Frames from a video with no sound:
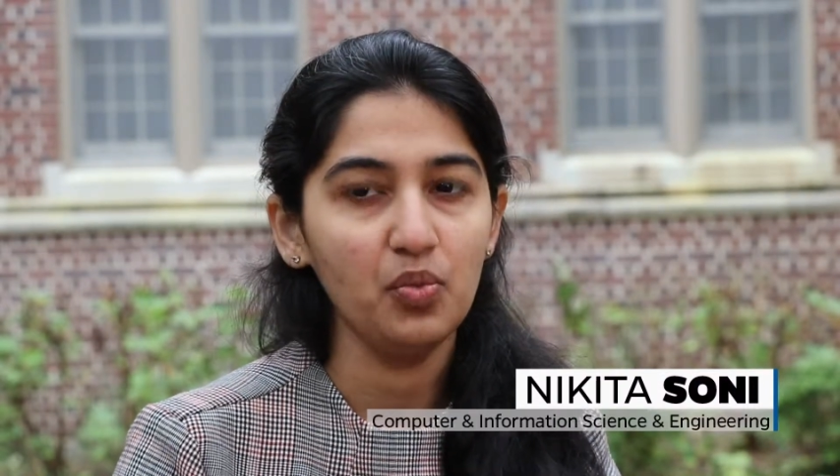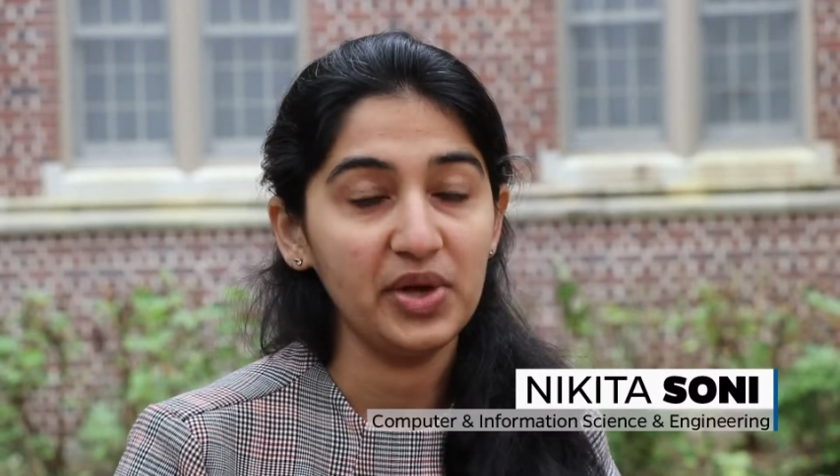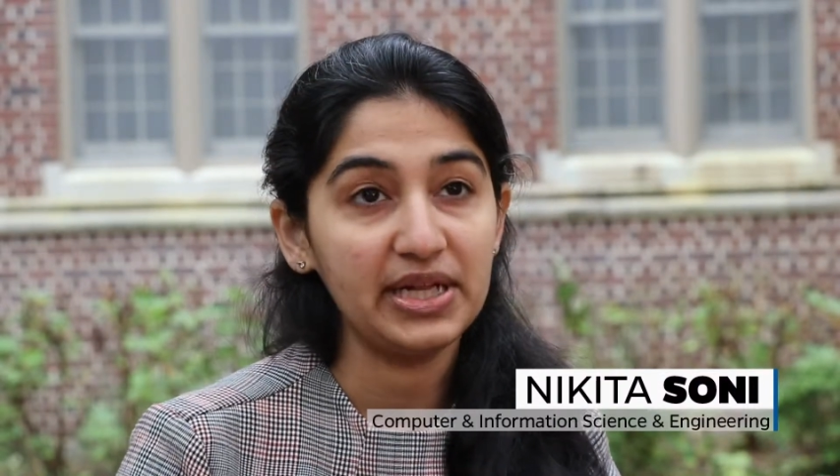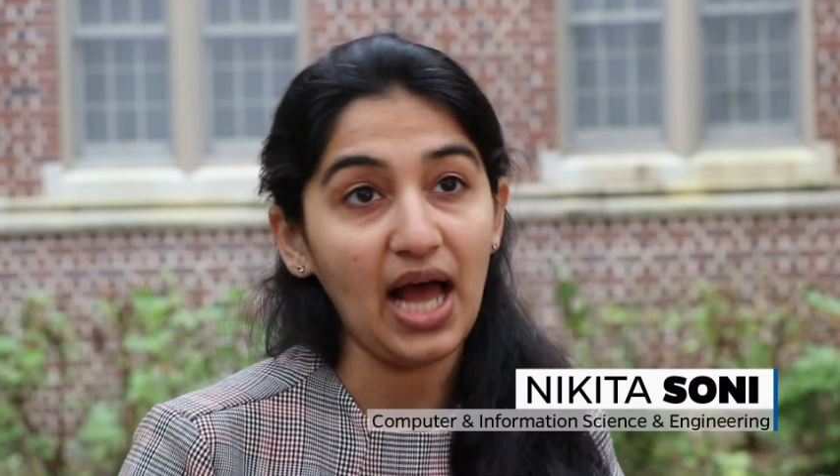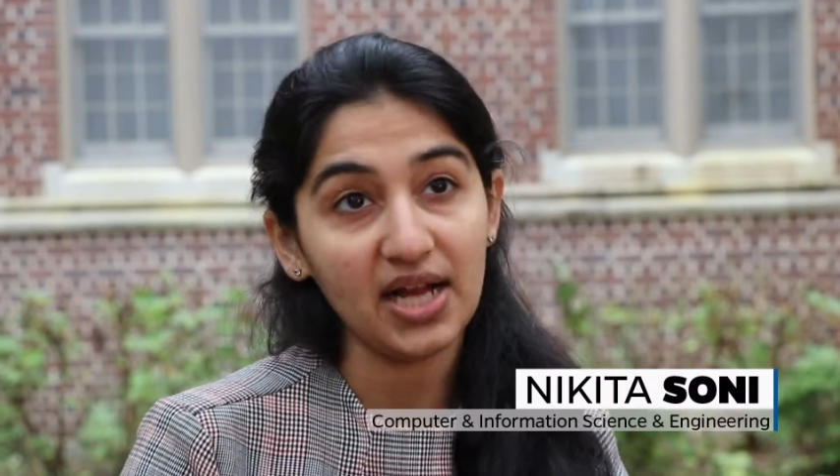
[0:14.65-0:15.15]

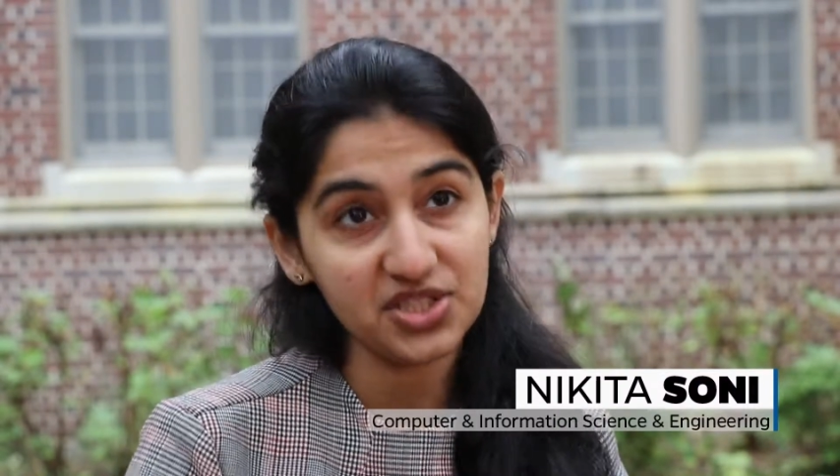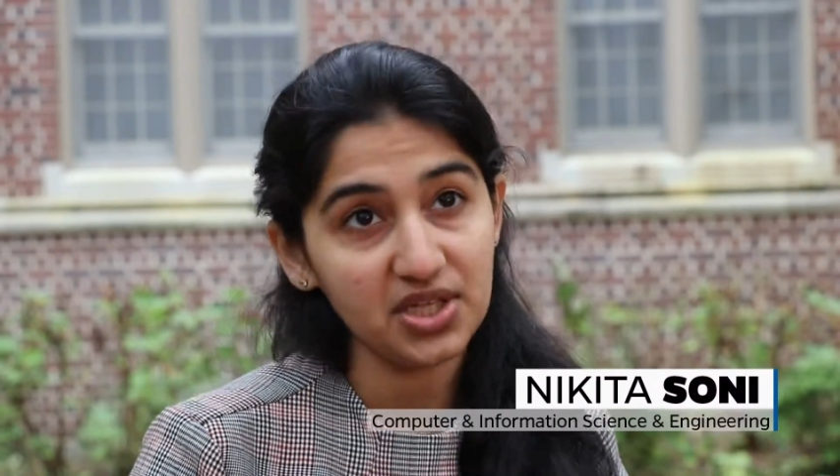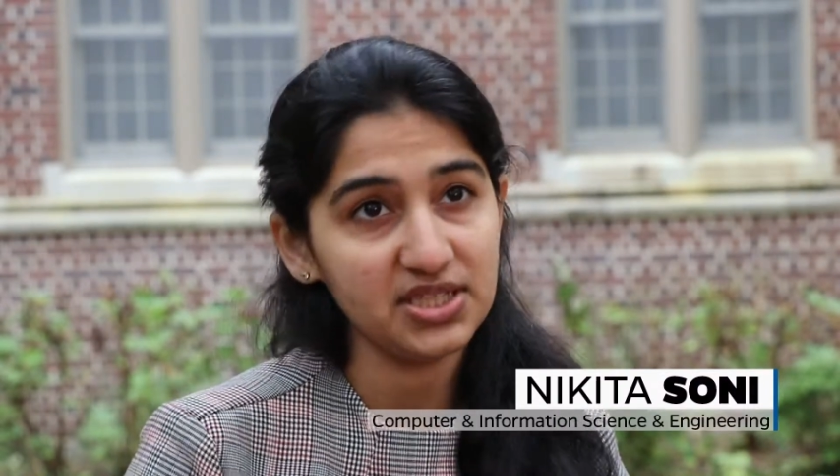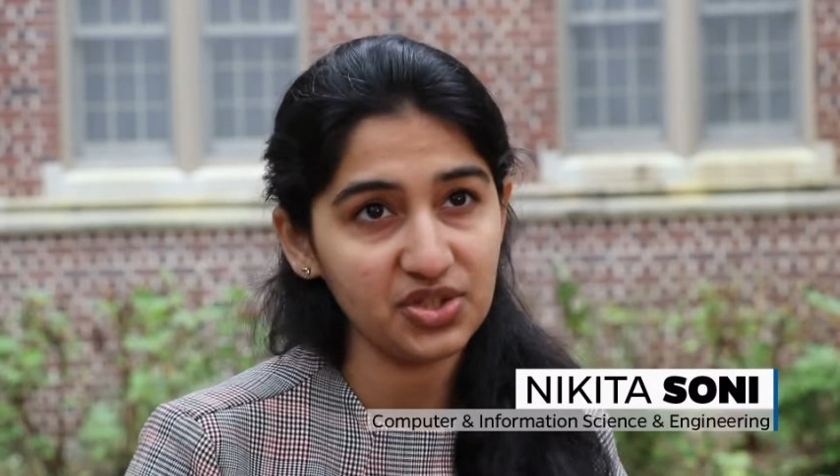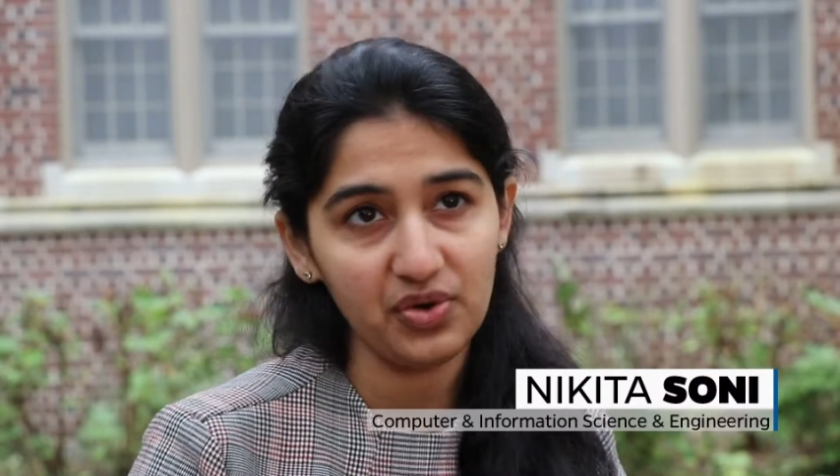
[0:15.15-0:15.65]
with large
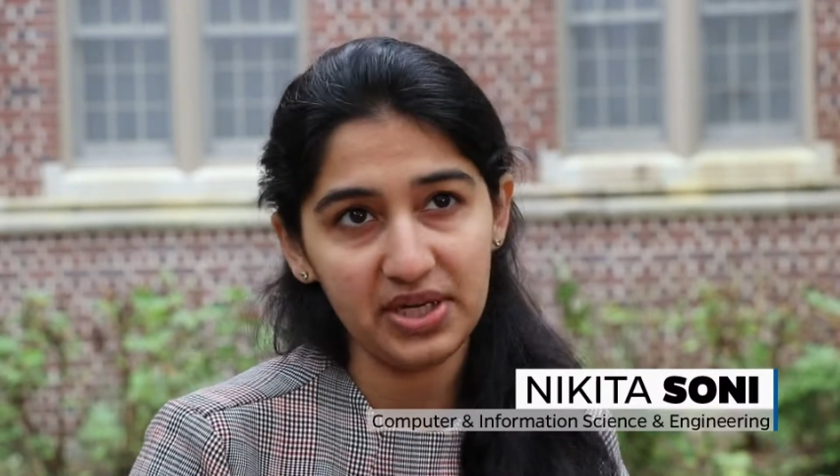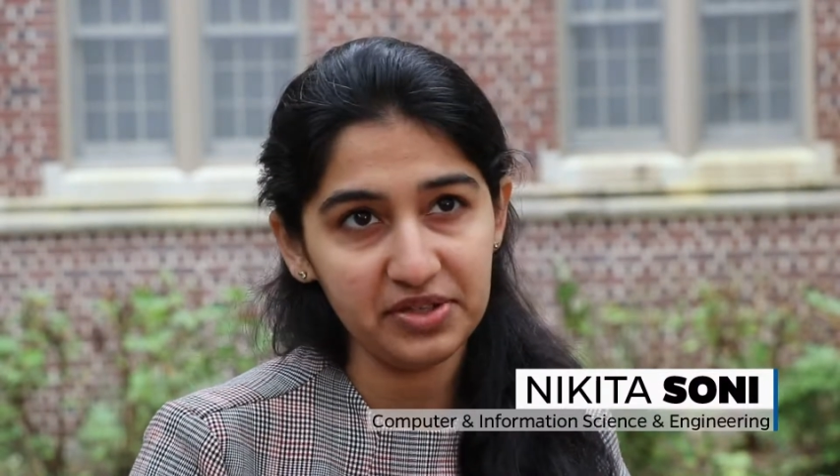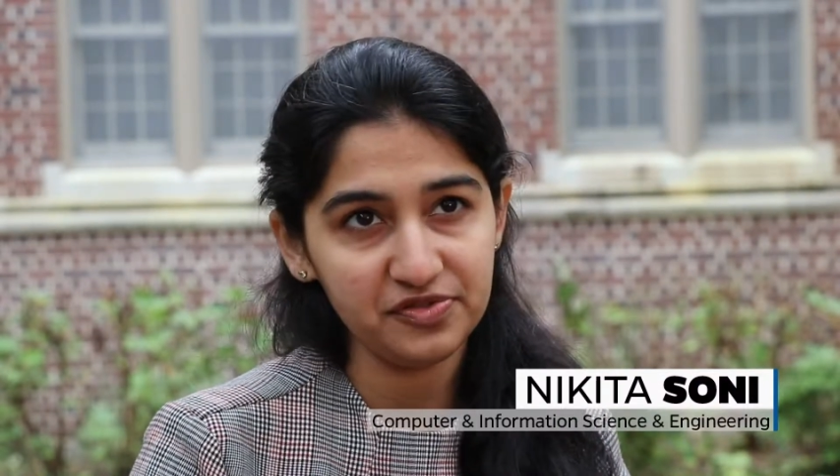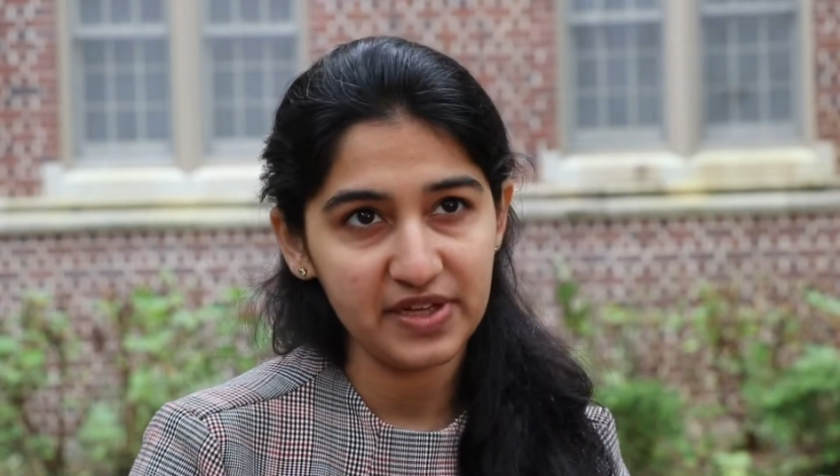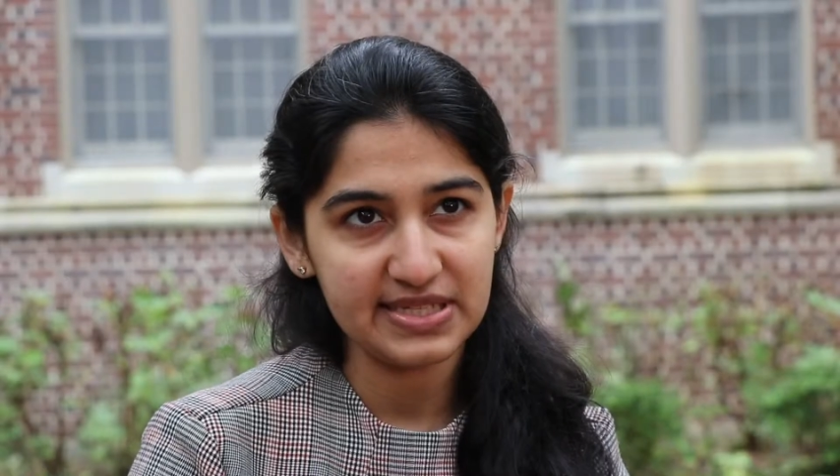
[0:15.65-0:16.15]

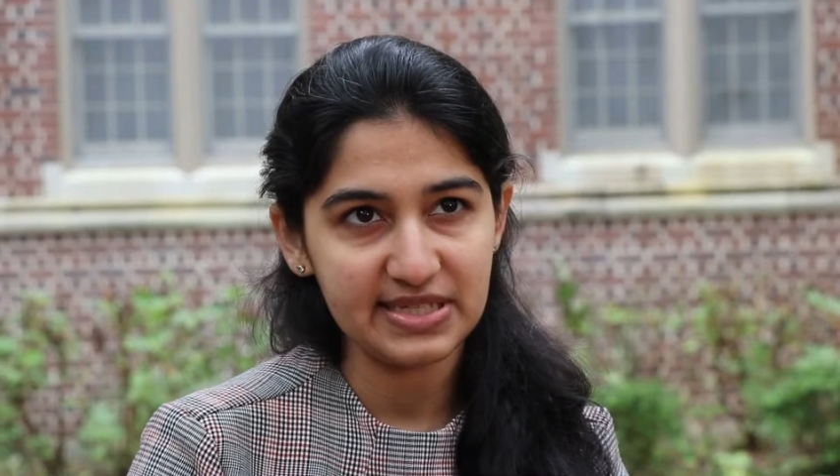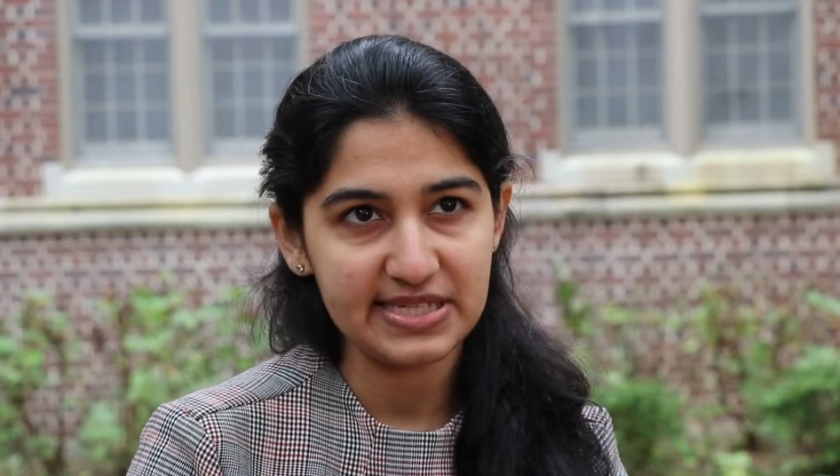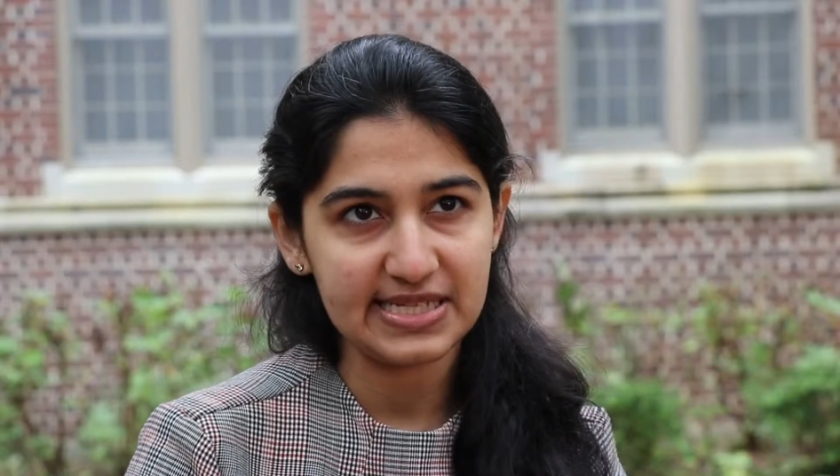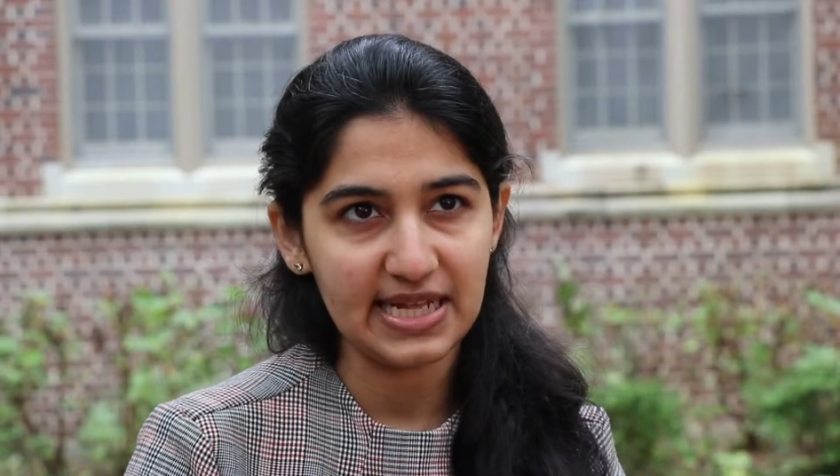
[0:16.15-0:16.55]
touchscreen interfaces